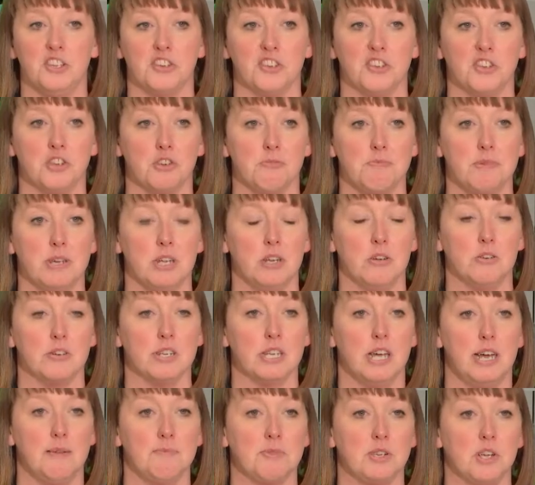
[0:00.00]
It just took me a
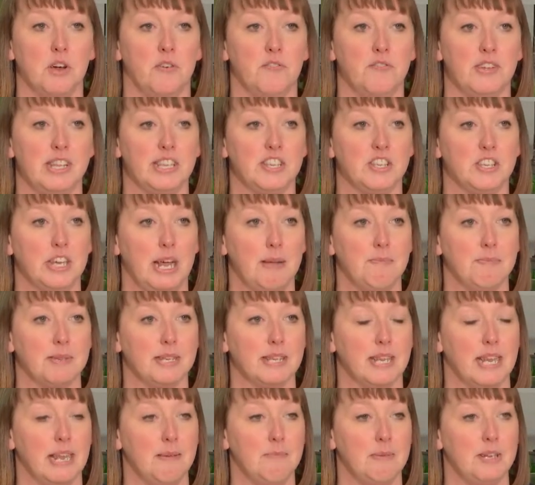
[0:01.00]
long time to convince
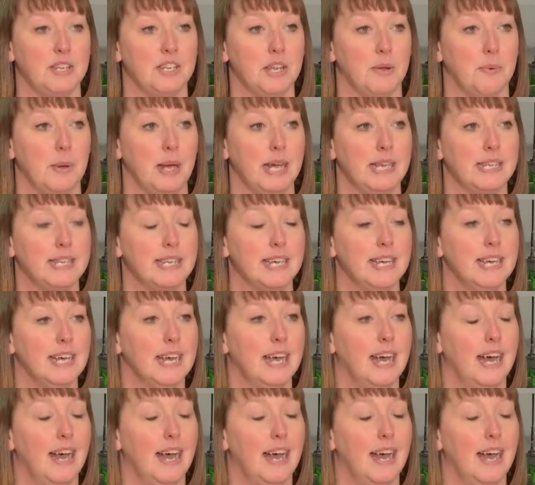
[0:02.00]
James to let me do it.